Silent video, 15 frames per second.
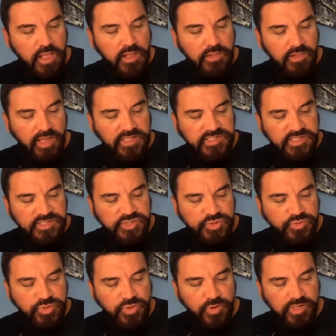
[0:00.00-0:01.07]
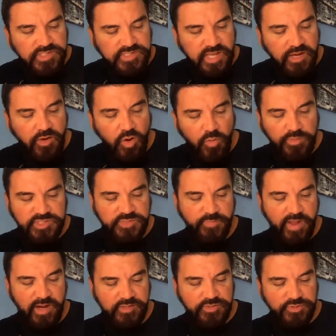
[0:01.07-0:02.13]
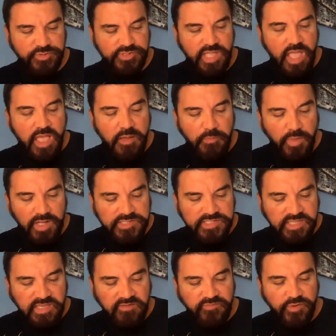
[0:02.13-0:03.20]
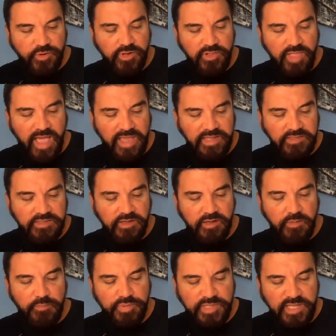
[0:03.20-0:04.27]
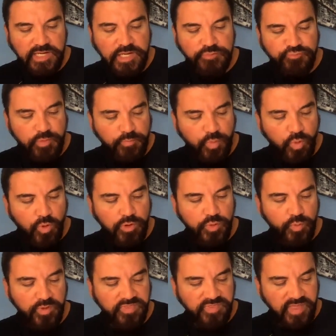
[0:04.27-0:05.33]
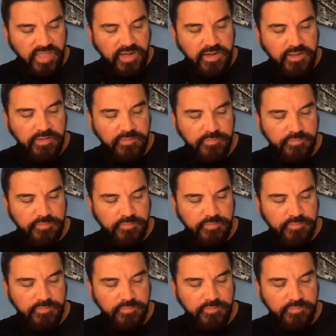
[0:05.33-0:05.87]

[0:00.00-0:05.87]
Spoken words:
licensed New York State home inspectors must give their client the completed report within,